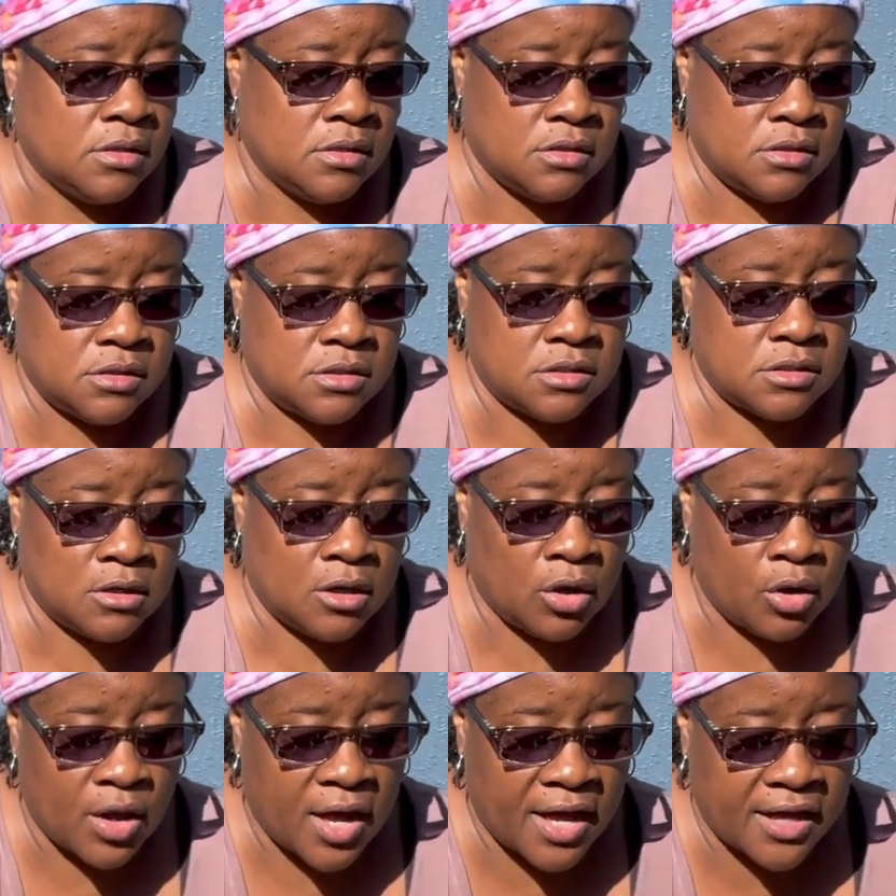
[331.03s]

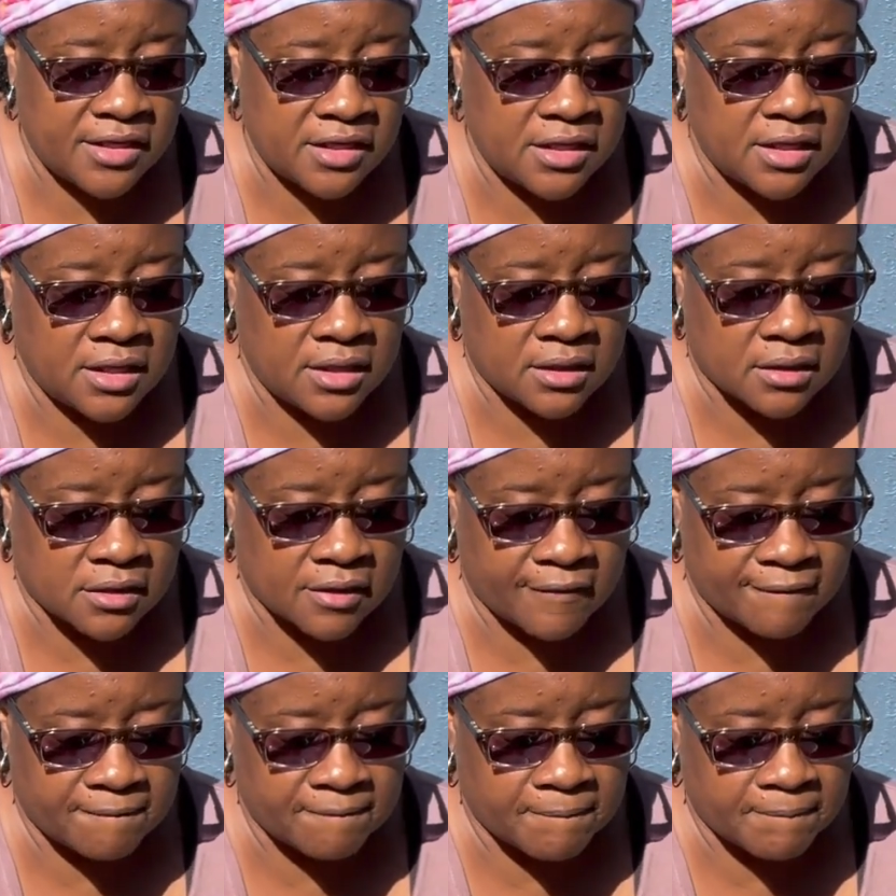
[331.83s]
So I think,
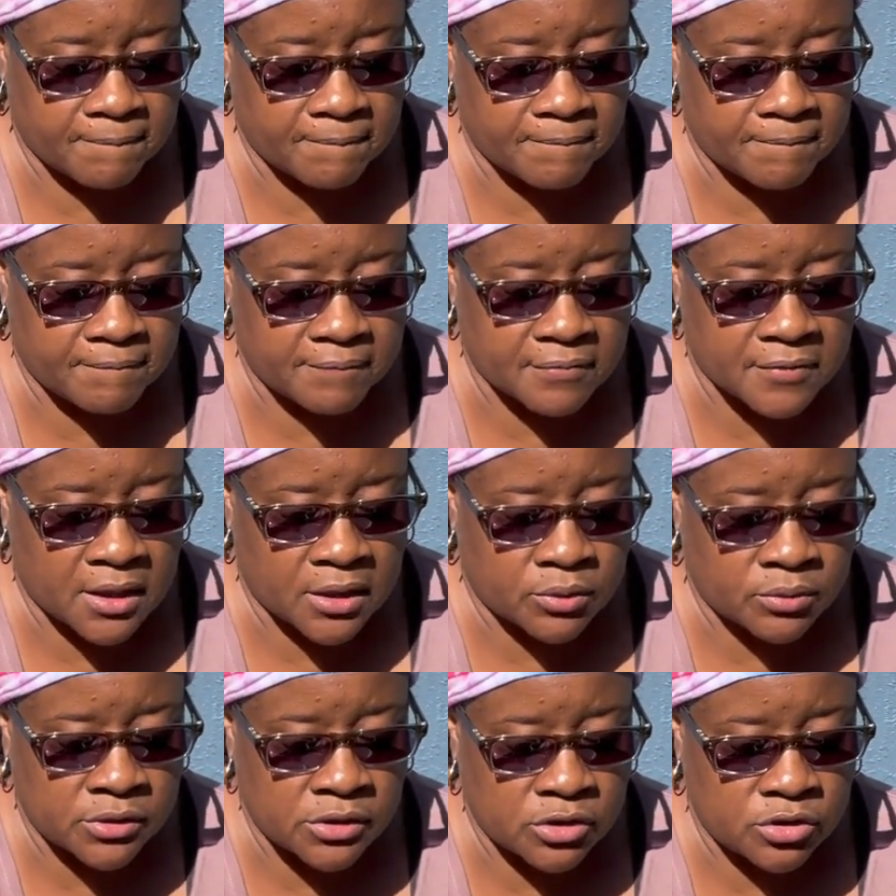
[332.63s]

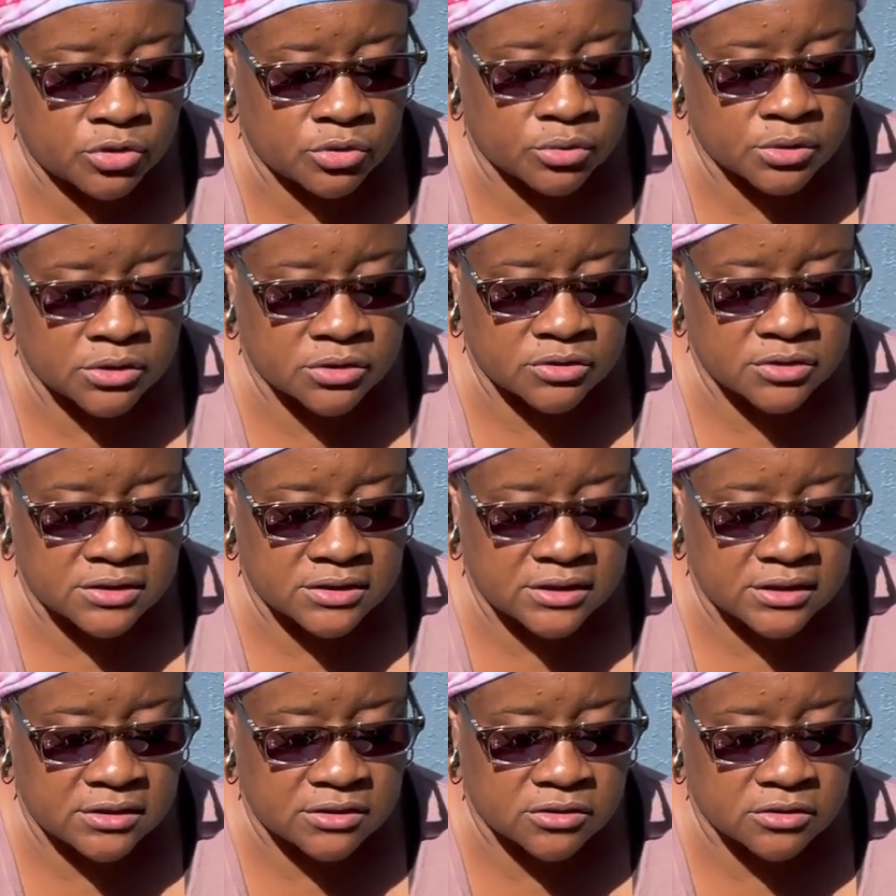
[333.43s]
like when you're doing your
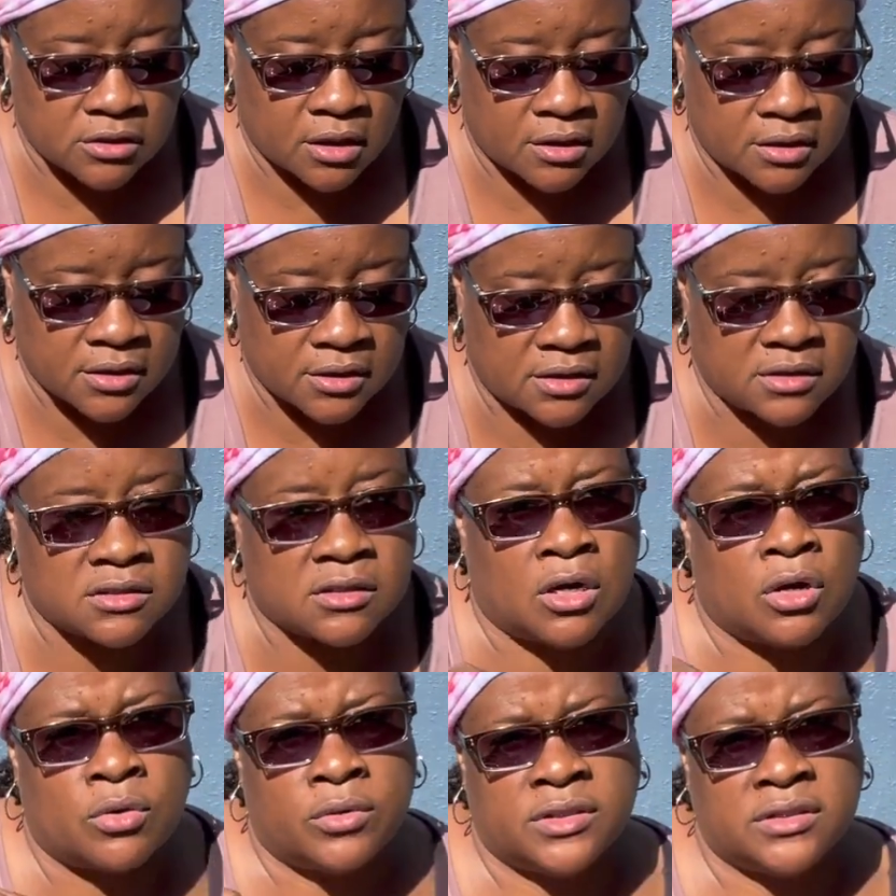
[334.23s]
seed starting, it's
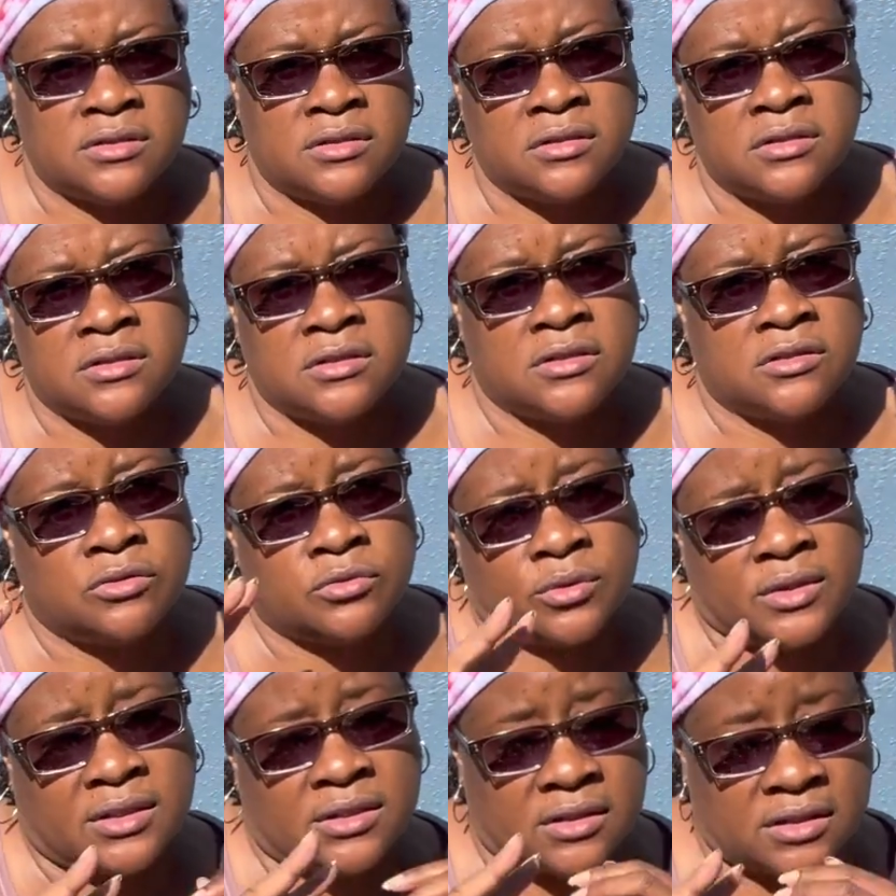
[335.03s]
always good to do
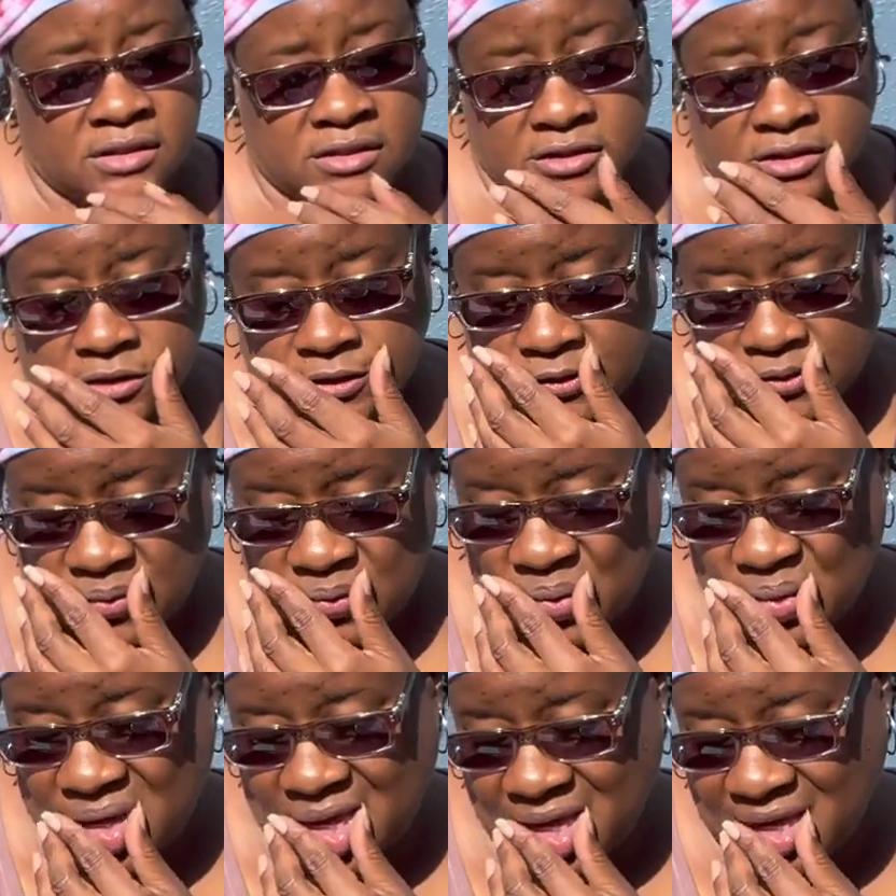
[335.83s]
at least
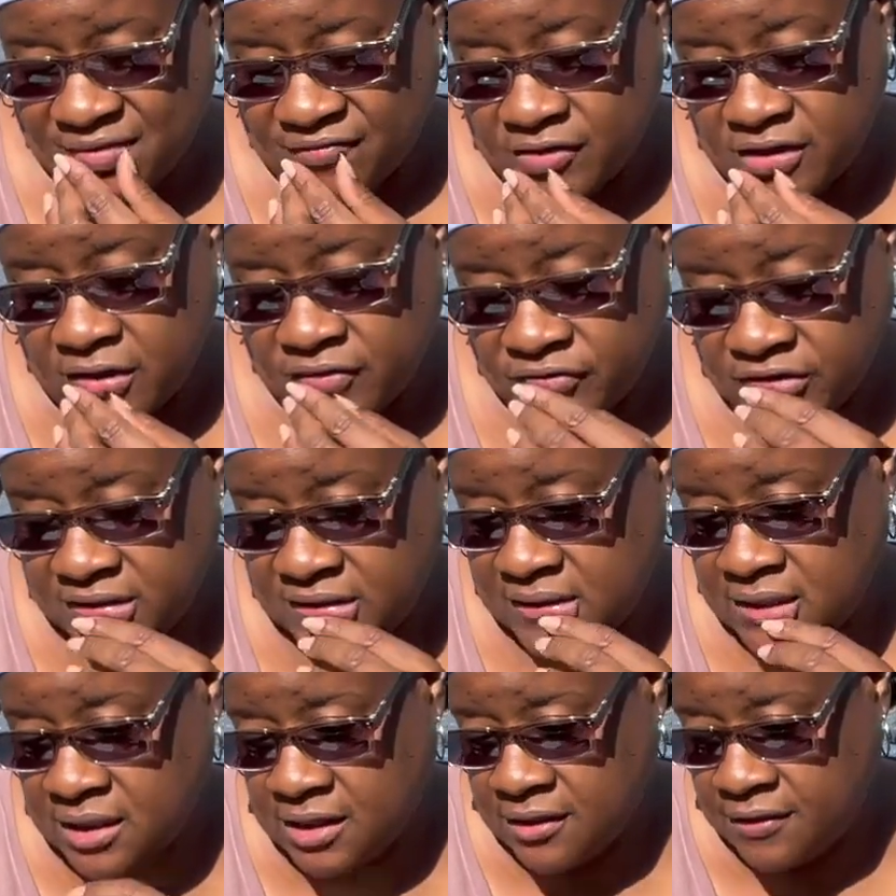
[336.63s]
2 of
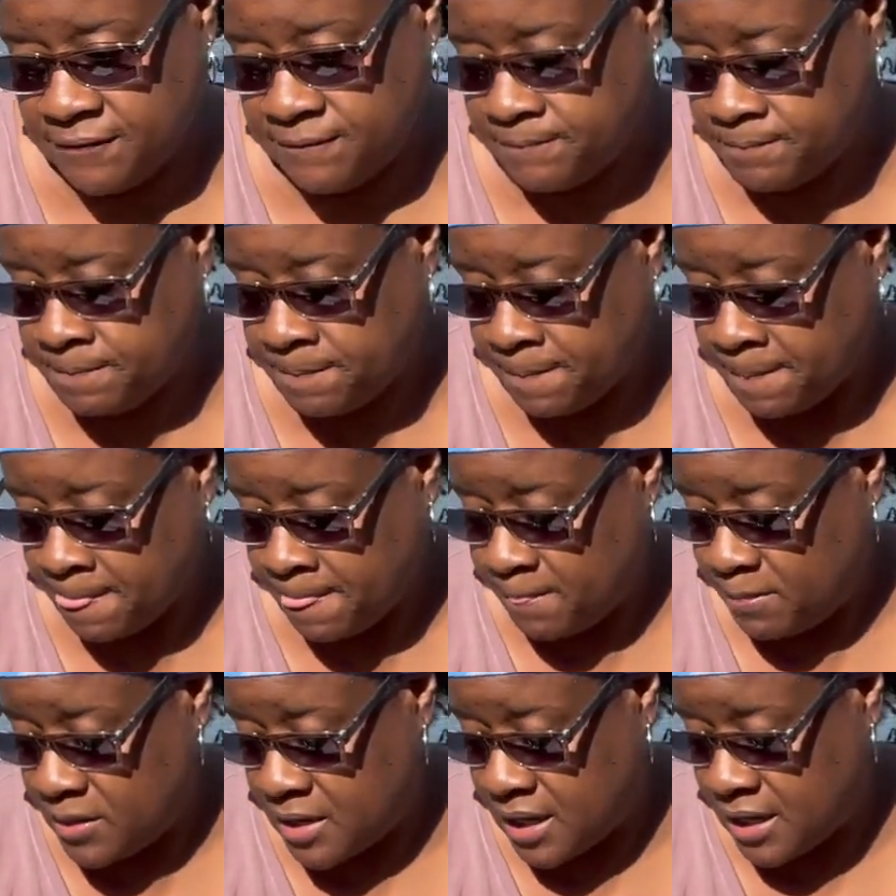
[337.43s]
everything,
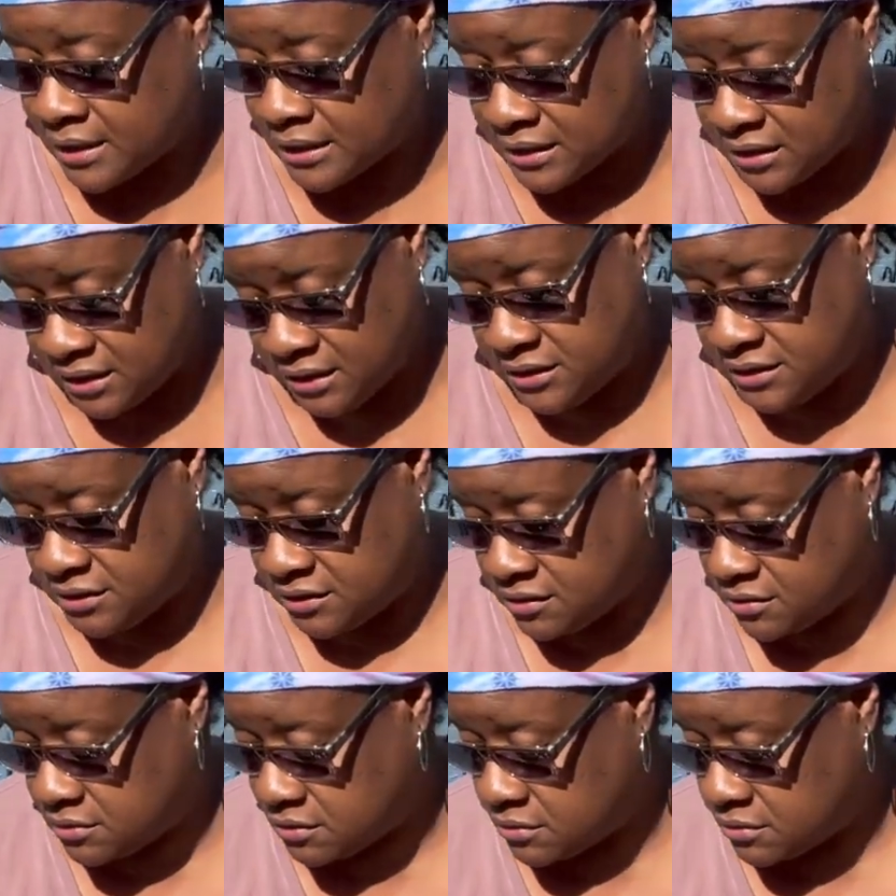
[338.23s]
at least,